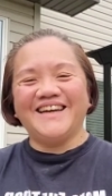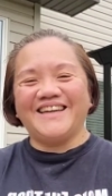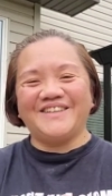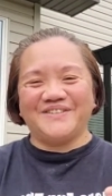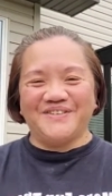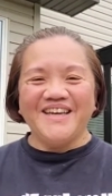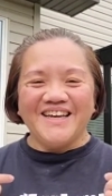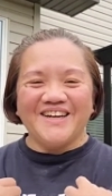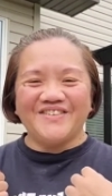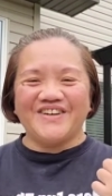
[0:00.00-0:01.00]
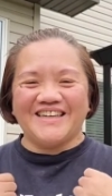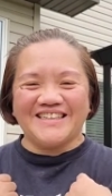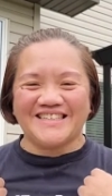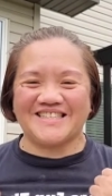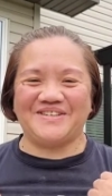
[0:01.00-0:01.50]
I know I'm wearing
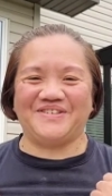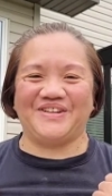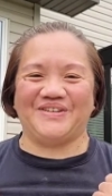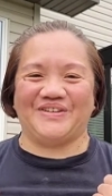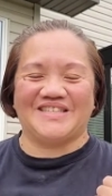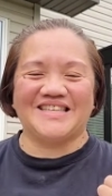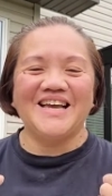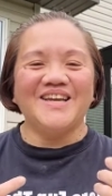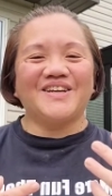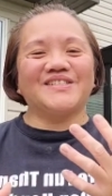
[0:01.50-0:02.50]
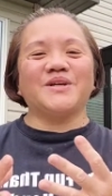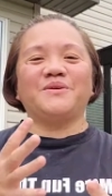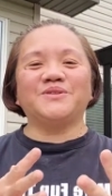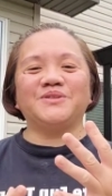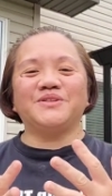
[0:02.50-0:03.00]
the same clothes because I
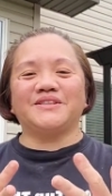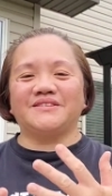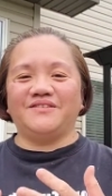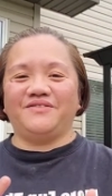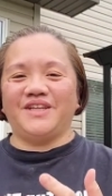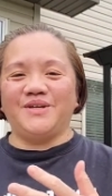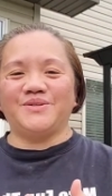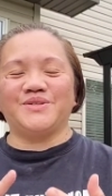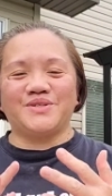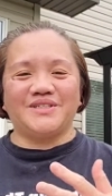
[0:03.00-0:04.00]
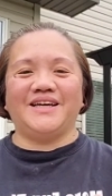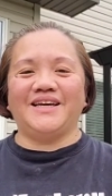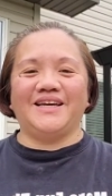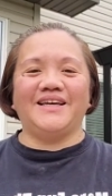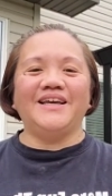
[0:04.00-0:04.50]
want to do three videos
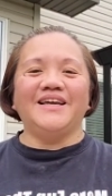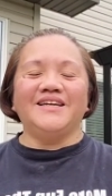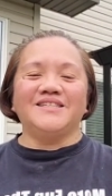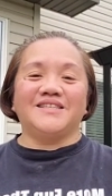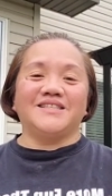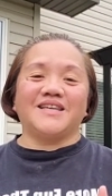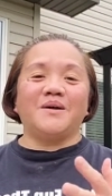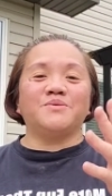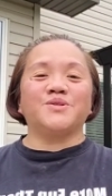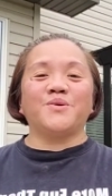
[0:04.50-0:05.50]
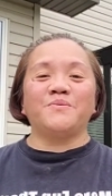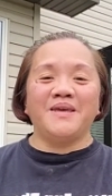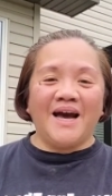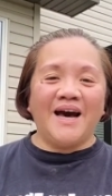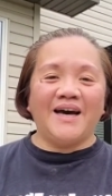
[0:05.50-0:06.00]
today since I'm so
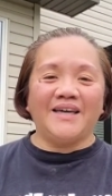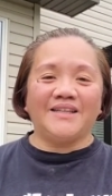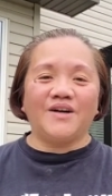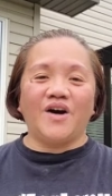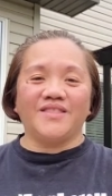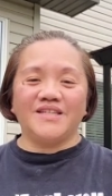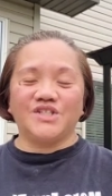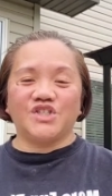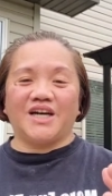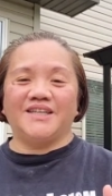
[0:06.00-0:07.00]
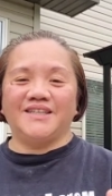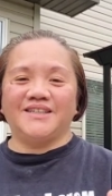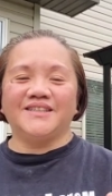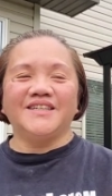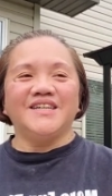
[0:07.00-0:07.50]
behind on this
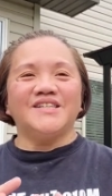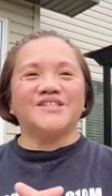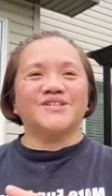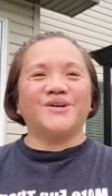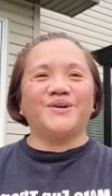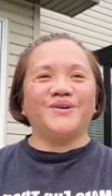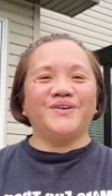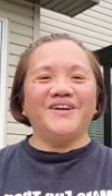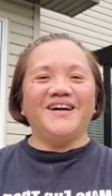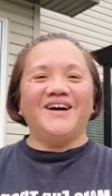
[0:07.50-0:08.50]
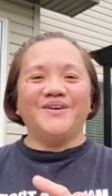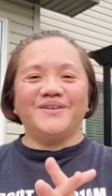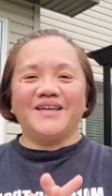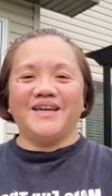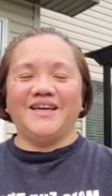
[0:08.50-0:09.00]
channel. So,
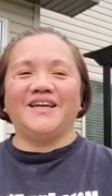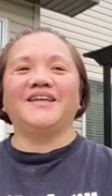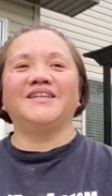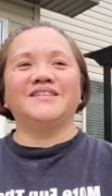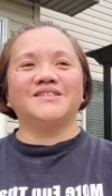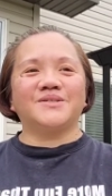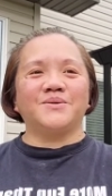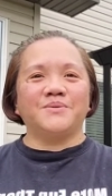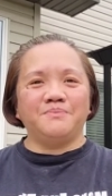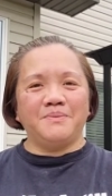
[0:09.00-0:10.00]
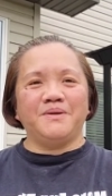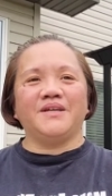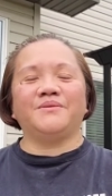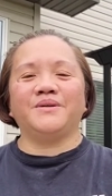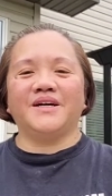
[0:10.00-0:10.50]
okay. So, people
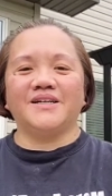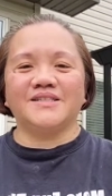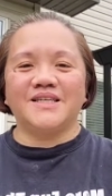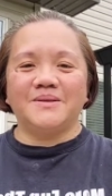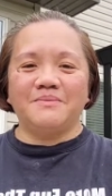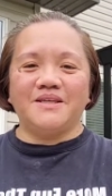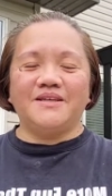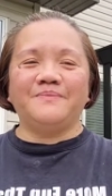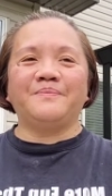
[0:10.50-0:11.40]
are, were asking me